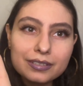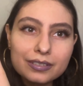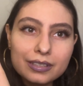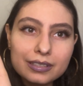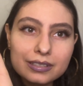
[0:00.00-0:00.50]

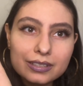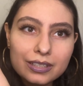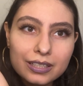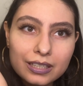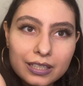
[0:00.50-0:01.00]
Okay, so
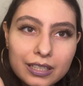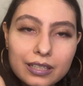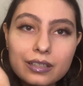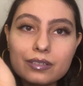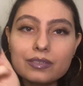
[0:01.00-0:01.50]

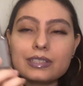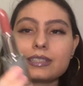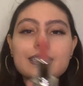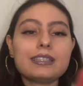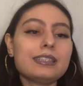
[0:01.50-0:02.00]

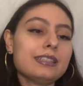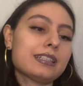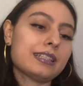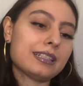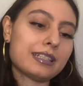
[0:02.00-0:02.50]
obviously
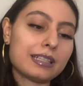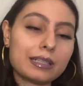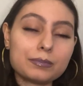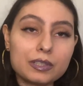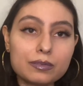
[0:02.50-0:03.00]

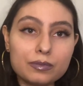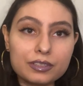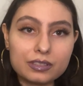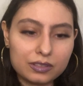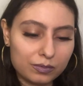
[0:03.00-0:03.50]
I'm gonna wear
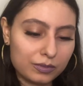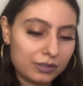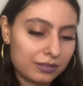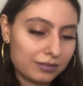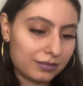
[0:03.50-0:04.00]
this
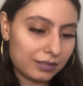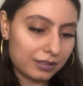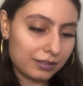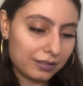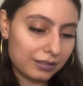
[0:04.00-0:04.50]
one
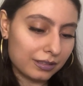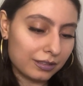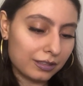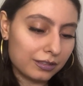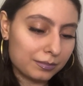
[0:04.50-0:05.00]
a
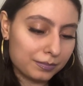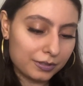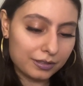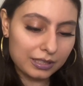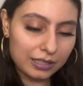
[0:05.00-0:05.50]
lot
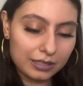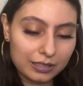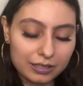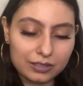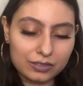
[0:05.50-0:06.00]
probably,
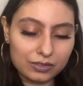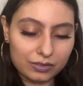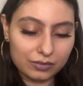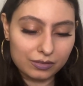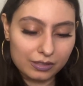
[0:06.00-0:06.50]
so